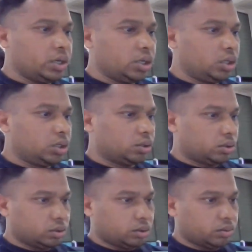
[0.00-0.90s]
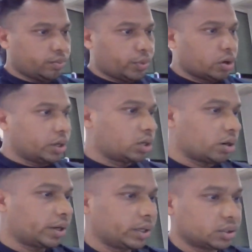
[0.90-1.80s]
any product
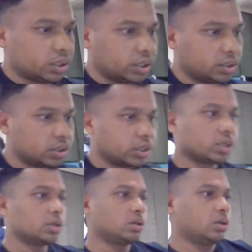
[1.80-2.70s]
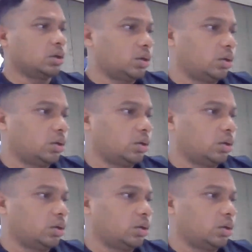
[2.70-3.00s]
architecture design,